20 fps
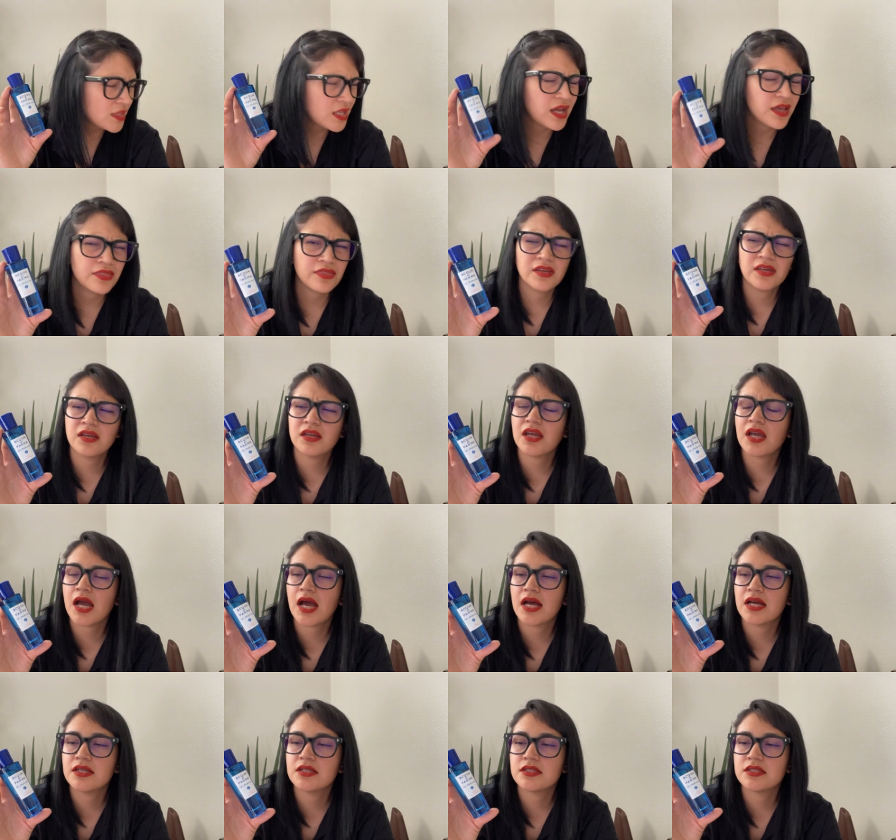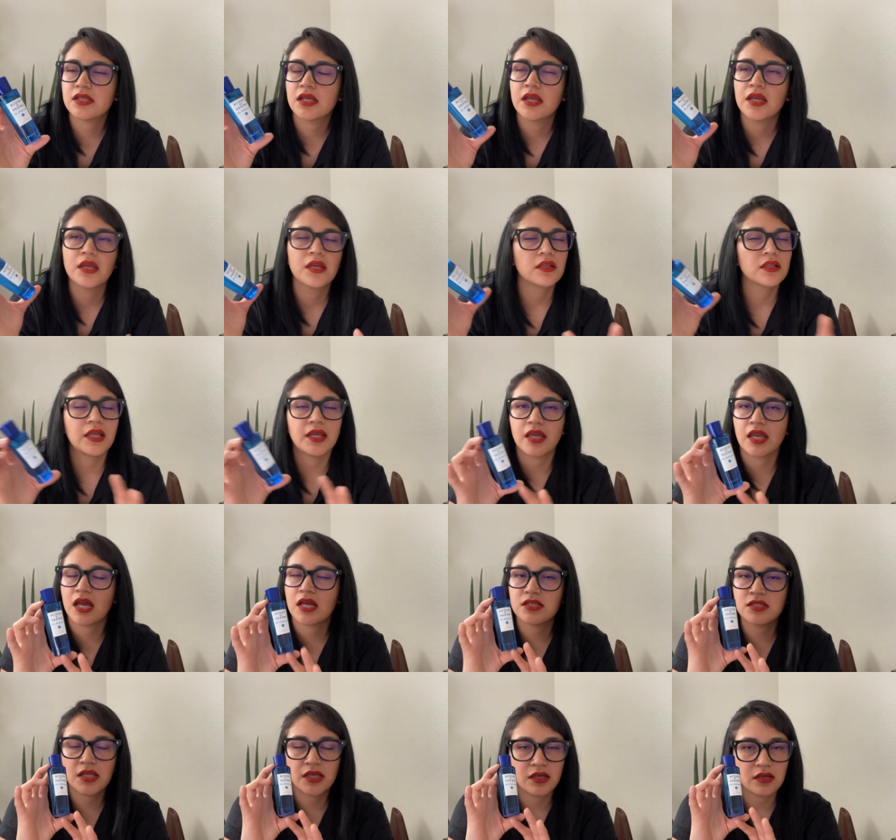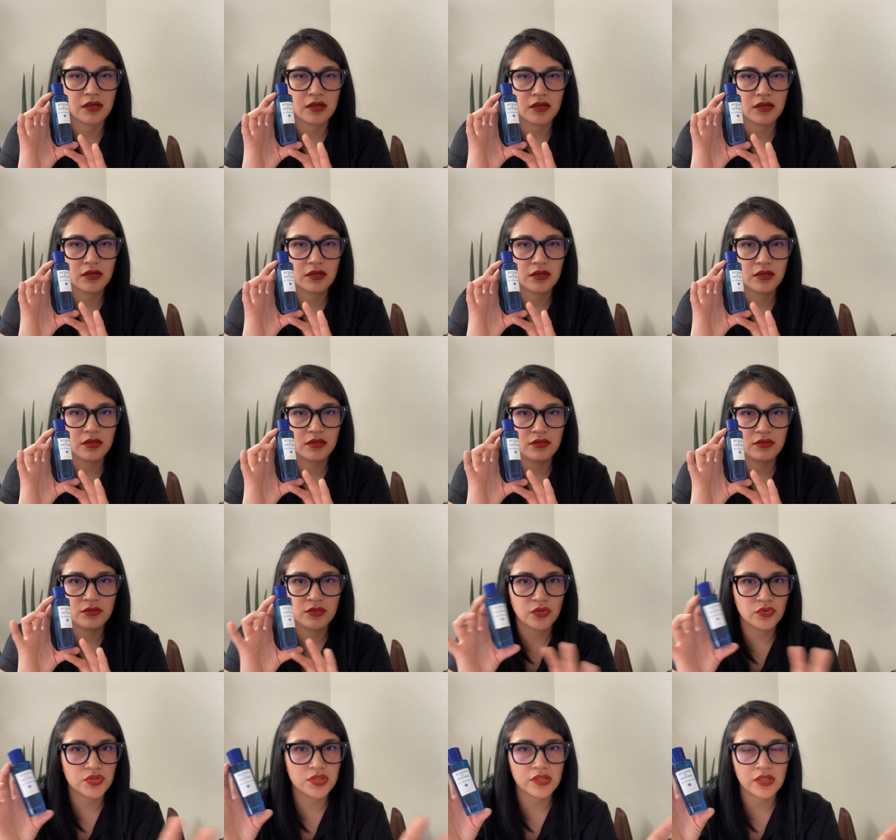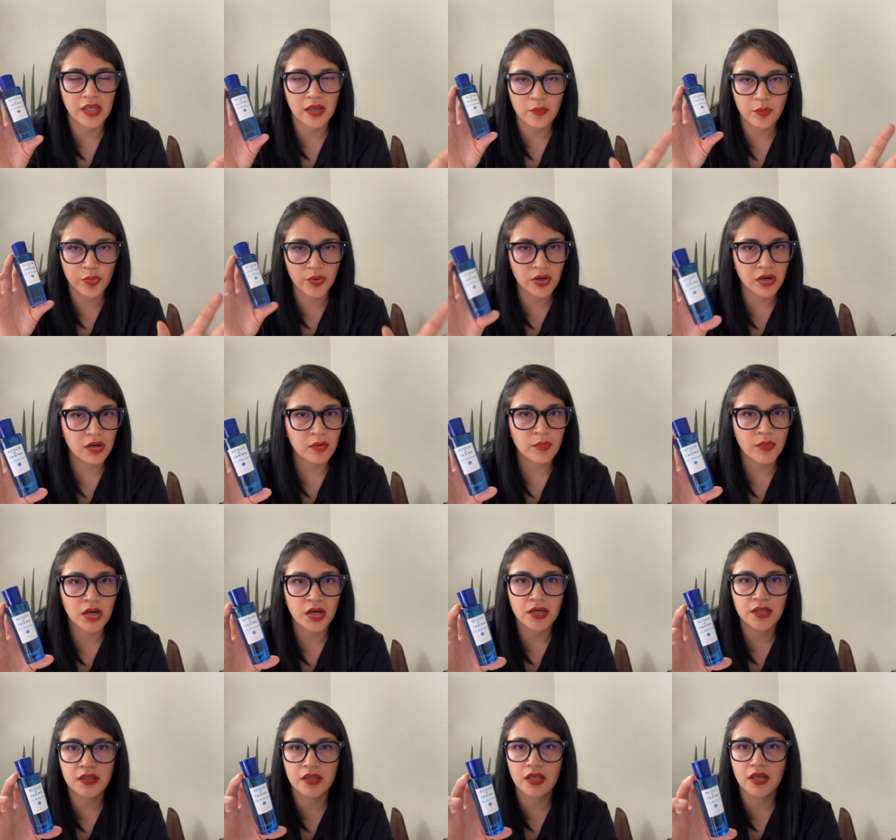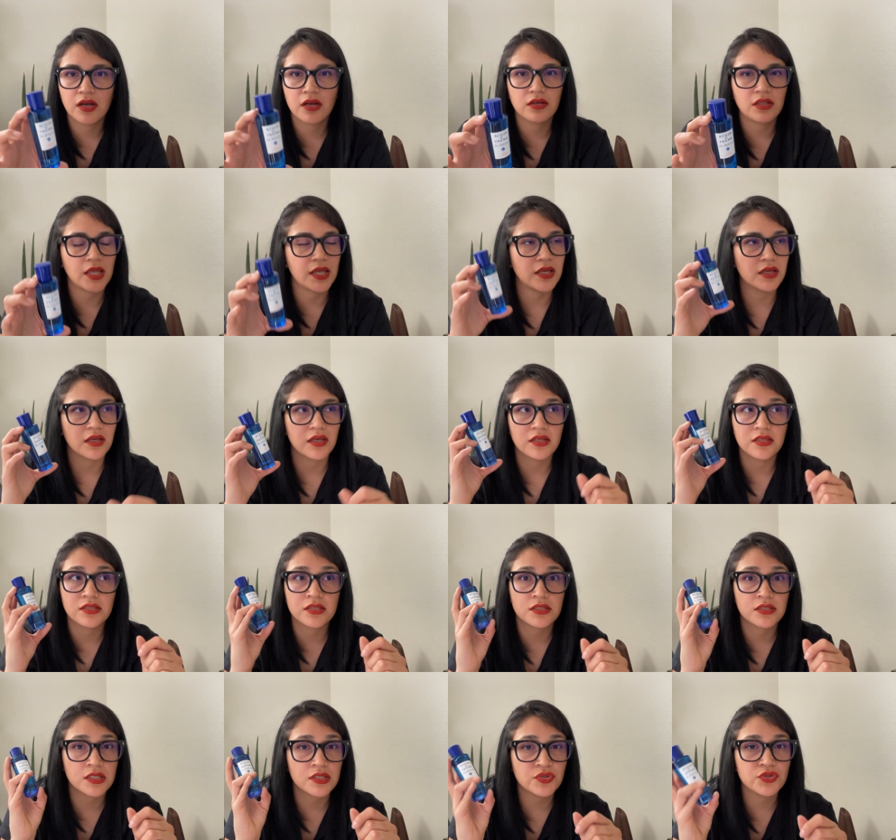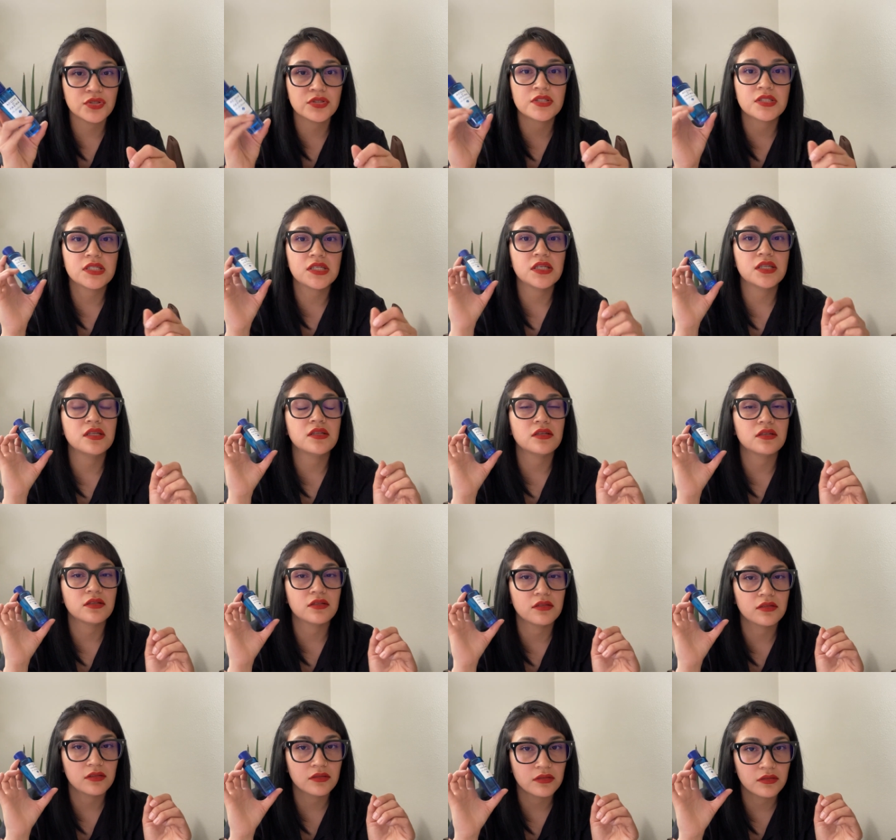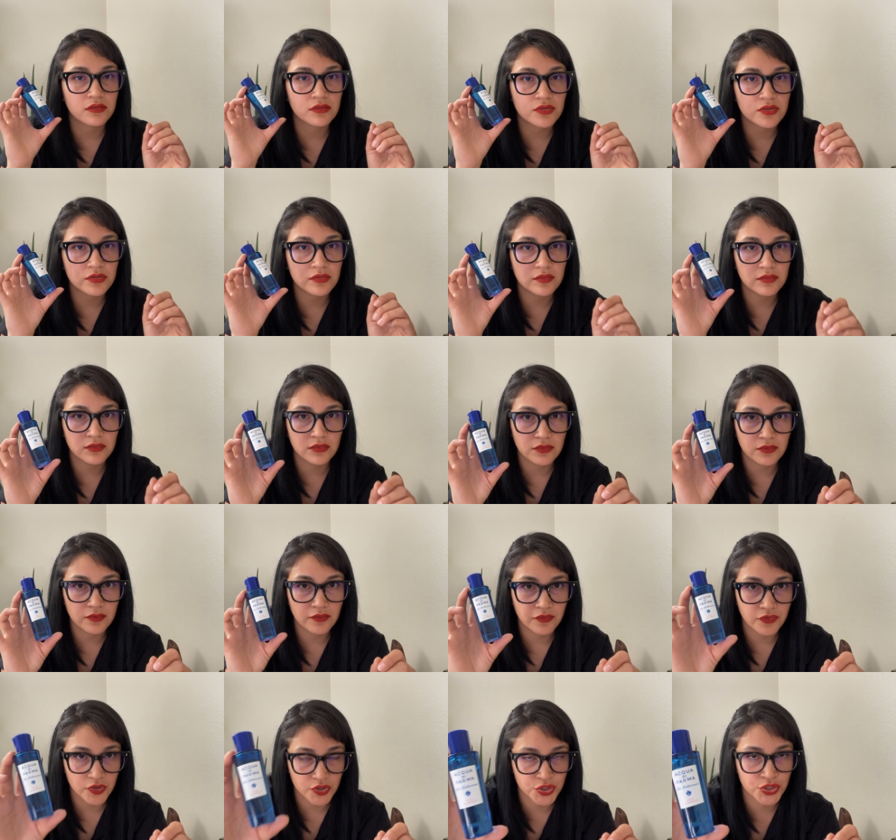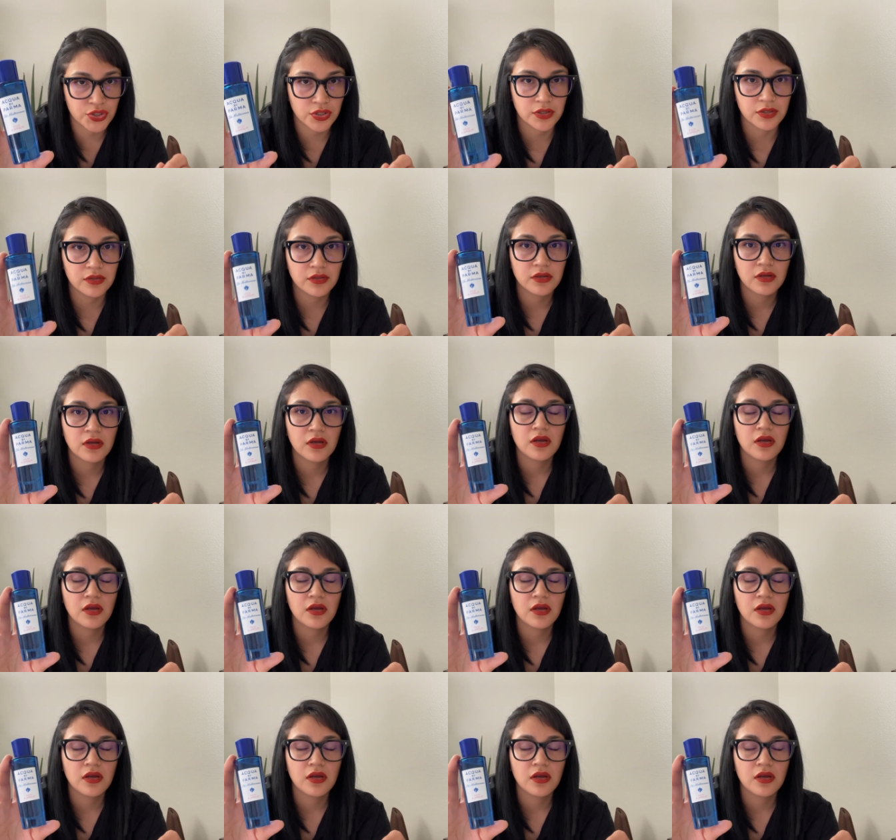I think it has like notes of like bergamot in there. Like, it's citrusy for sure.